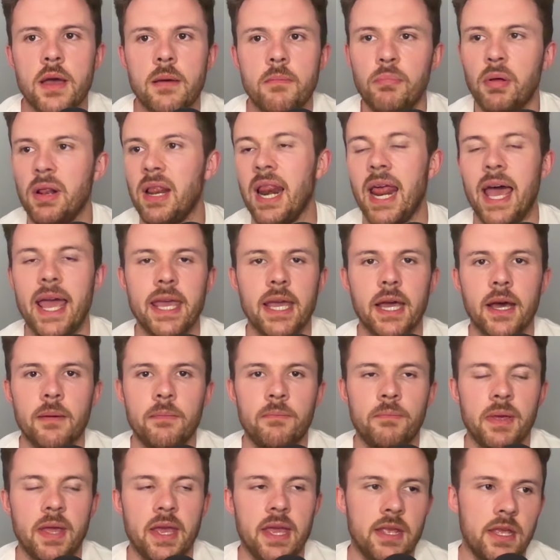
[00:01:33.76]
player,
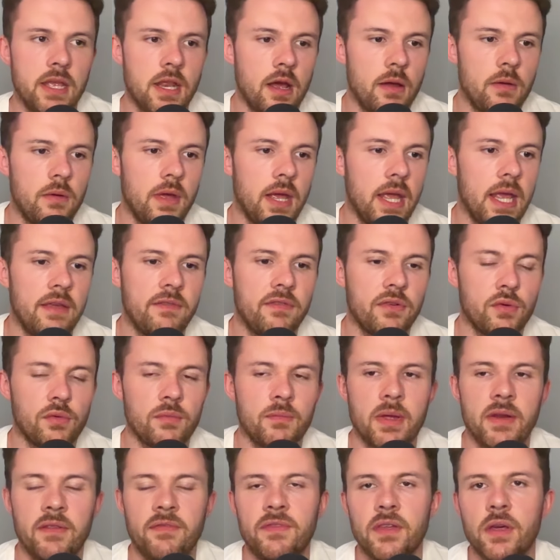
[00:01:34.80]
you know, either in
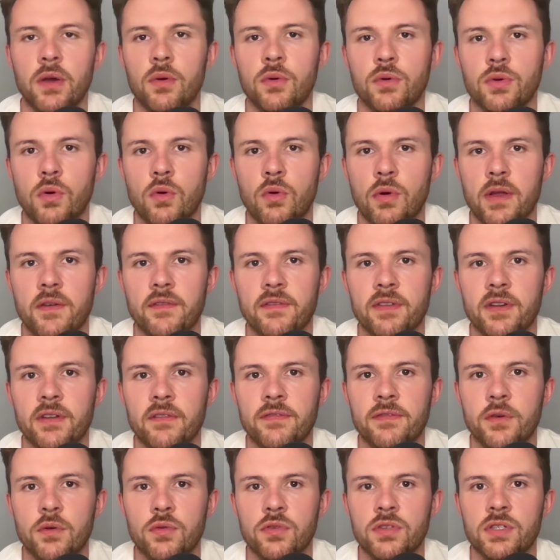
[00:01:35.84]
midfield or even a
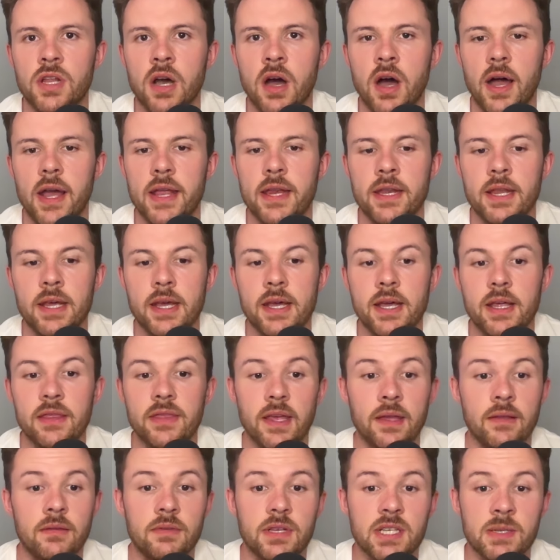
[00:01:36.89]
false nine,
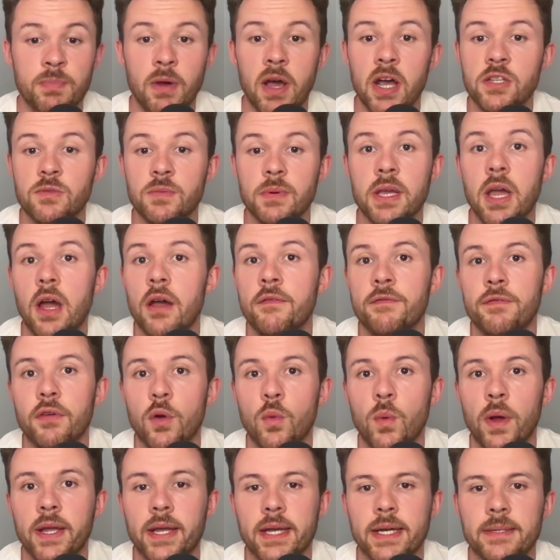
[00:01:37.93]
then Spurs were going for a
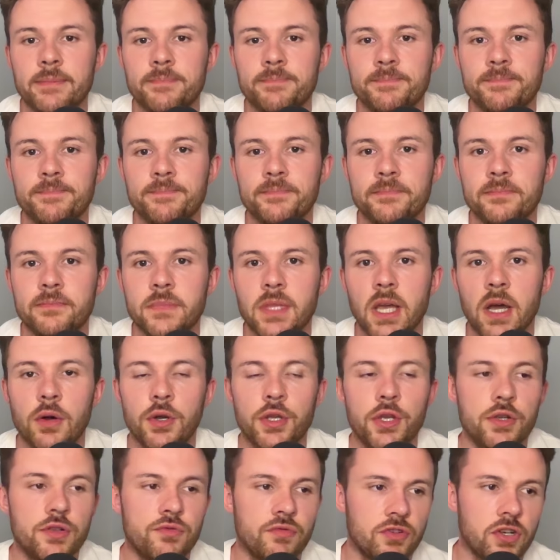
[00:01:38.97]
winger. They'll
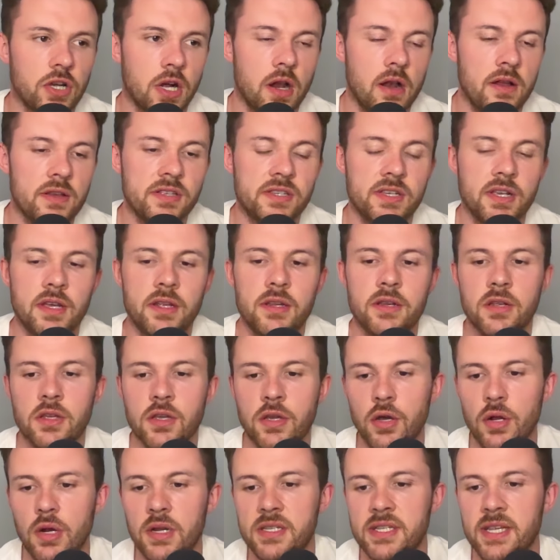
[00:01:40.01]
use Richarlison,
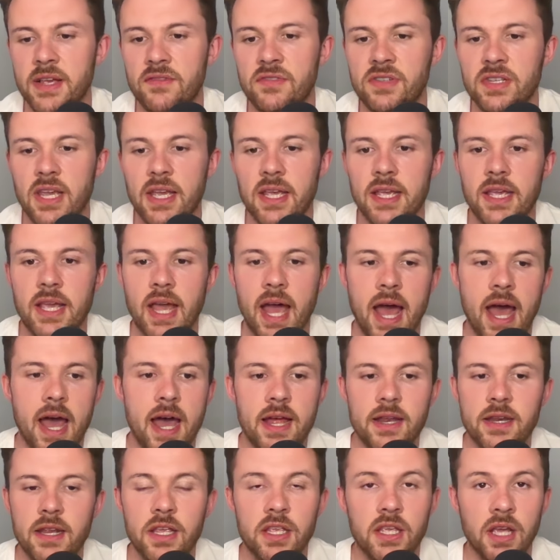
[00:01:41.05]
Kulusevski
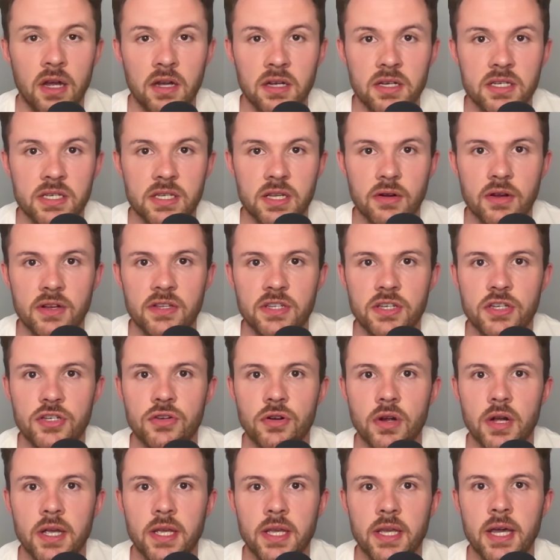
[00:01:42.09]
and youngster as a
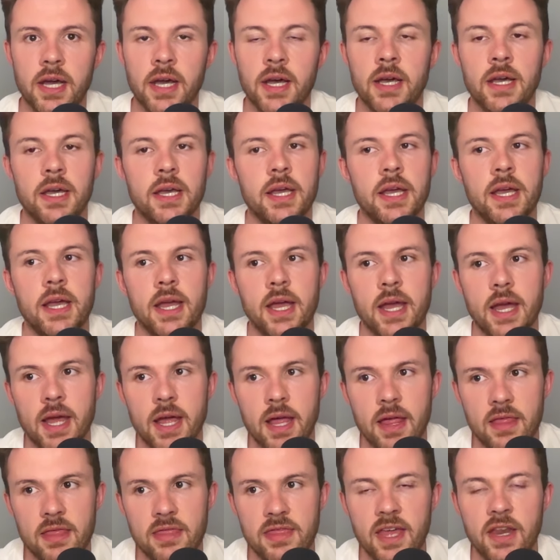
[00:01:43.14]
striker.
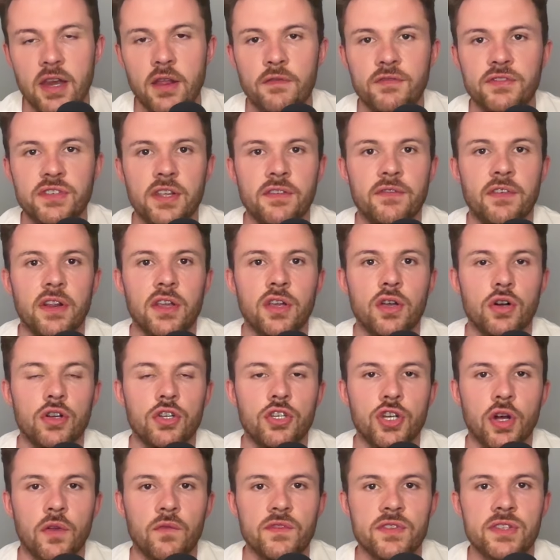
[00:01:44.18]
Then obviously you've only got
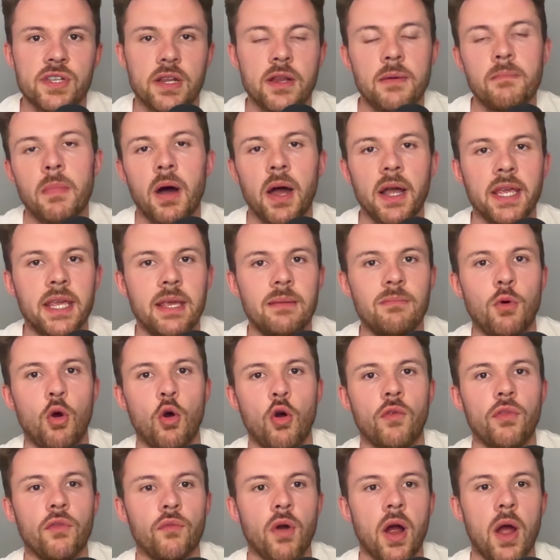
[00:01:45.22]
Johnson and Mikey Moore
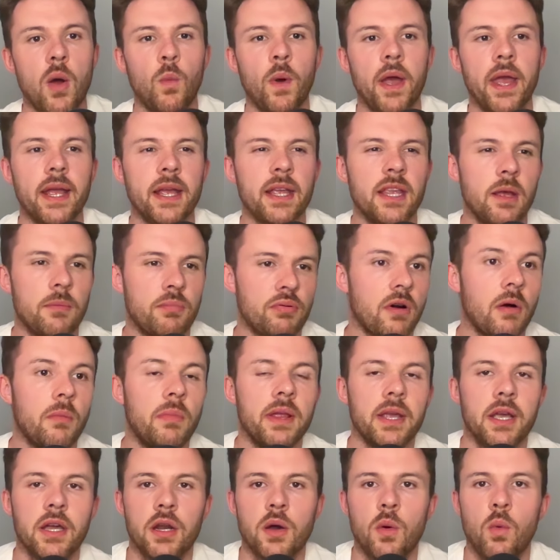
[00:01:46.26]
on the right wing. You're
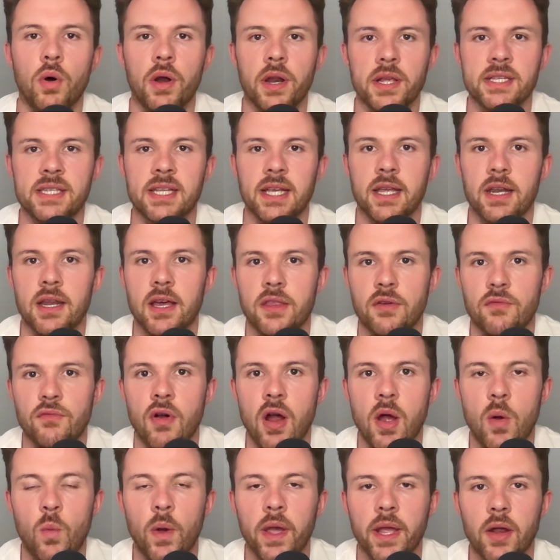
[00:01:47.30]
probably going to want to stick another
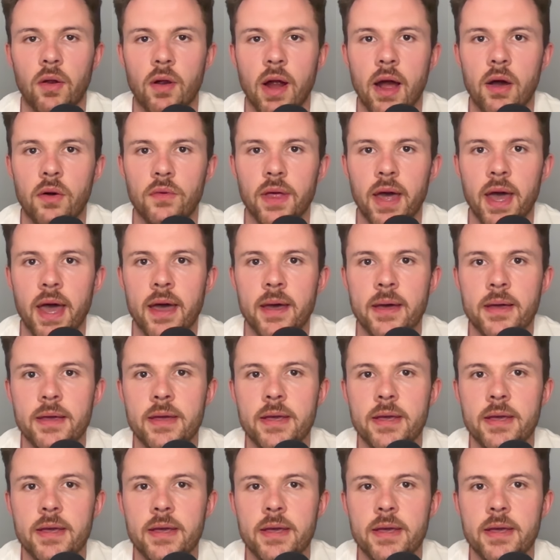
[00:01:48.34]
right winger out there.